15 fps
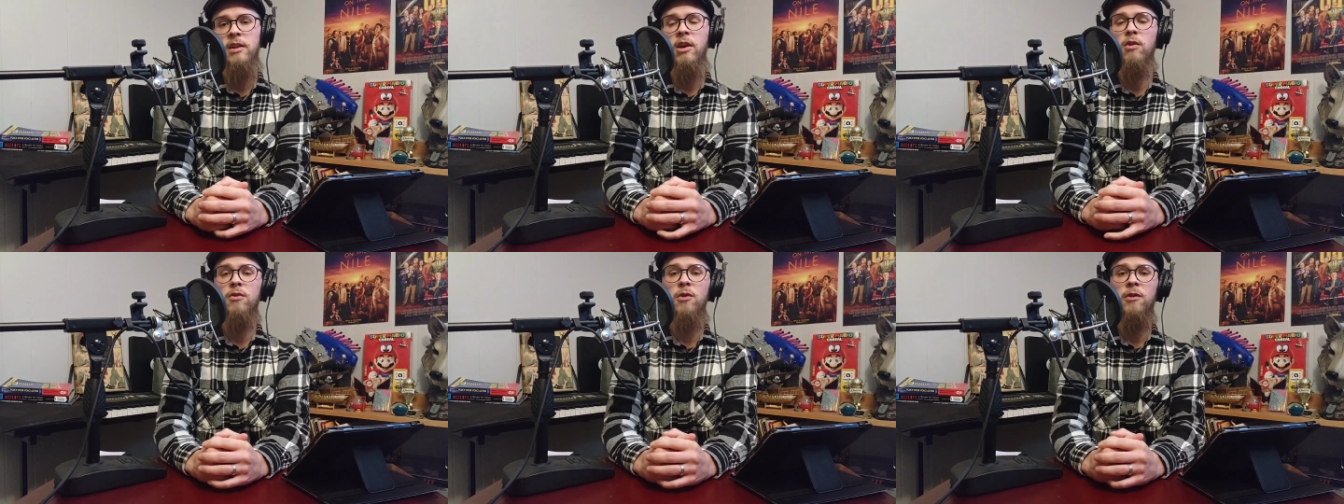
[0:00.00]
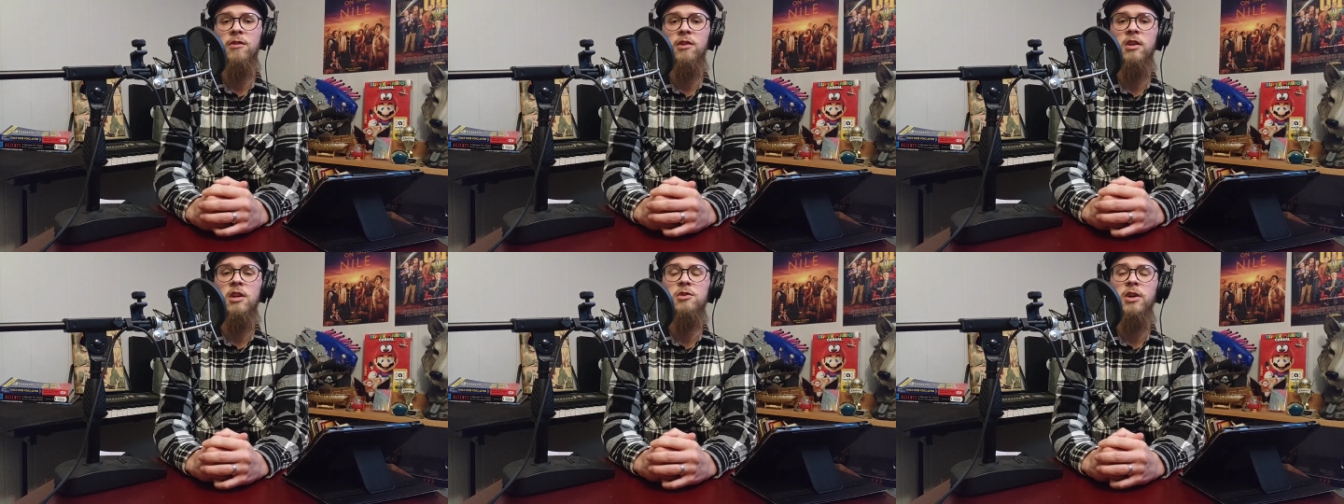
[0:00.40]
Now, of
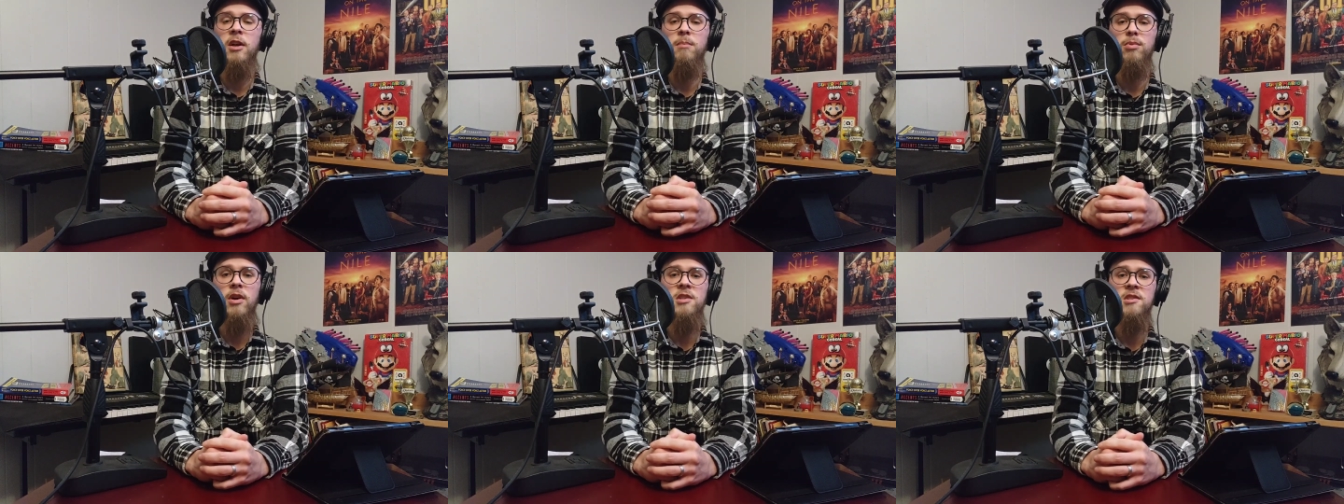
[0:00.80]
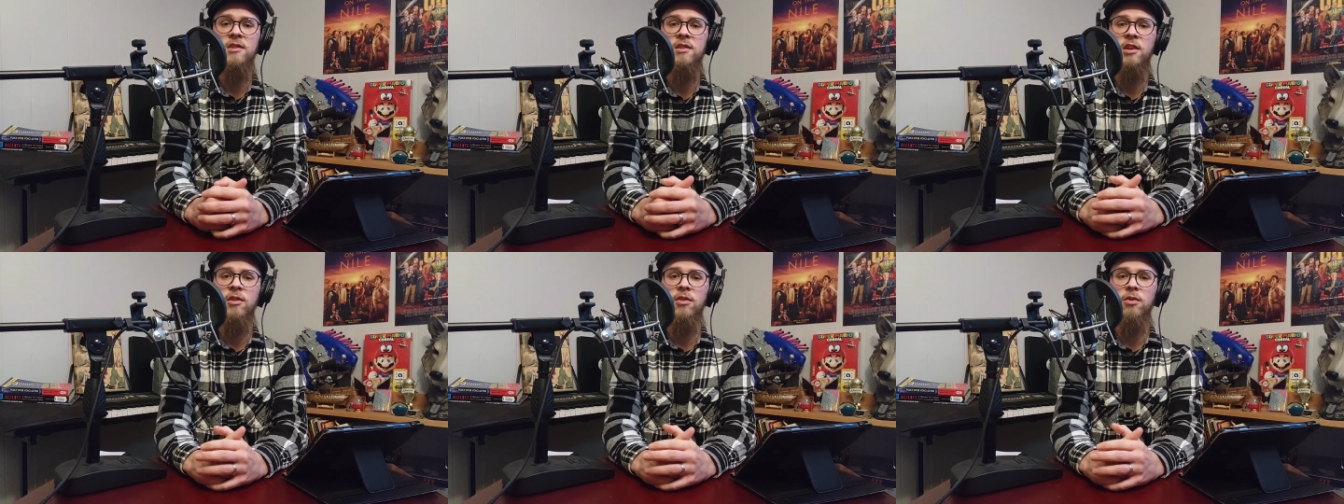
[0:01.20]
course, they're going to try to brush
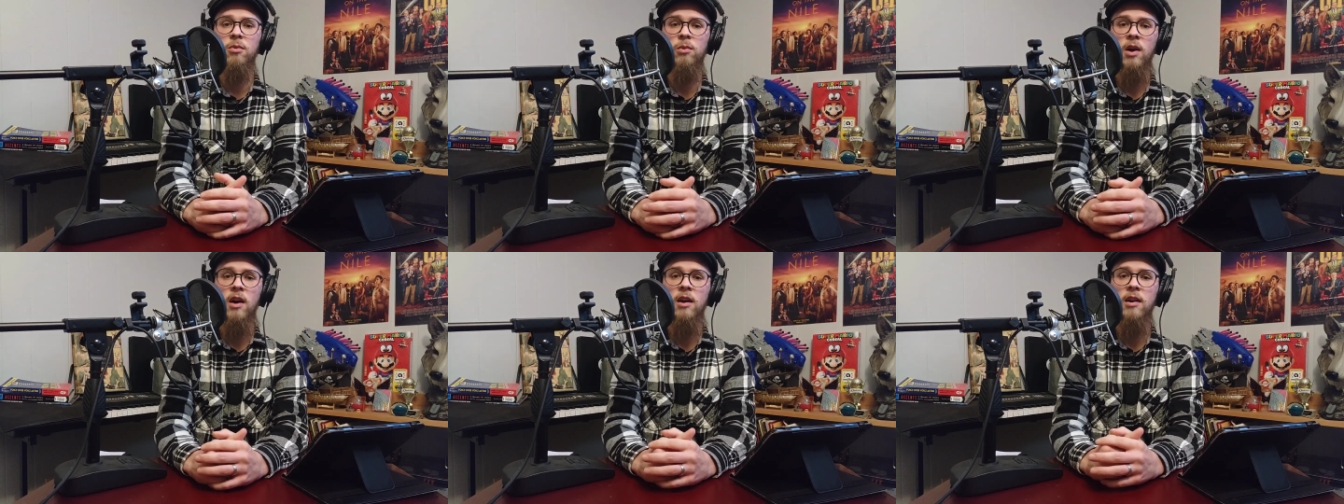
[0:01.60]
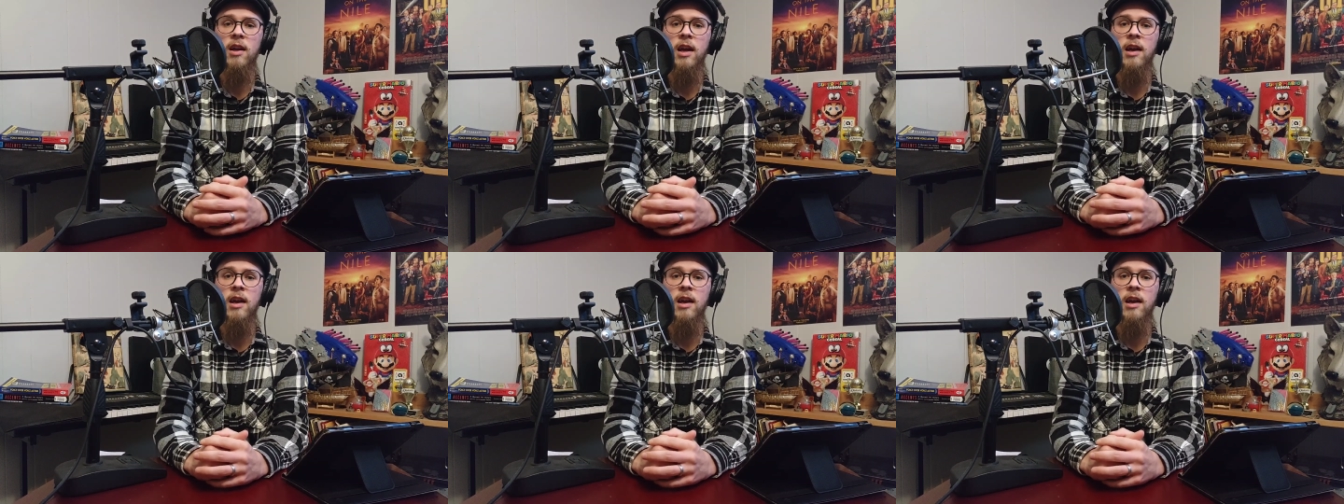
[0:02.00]
this under the rug,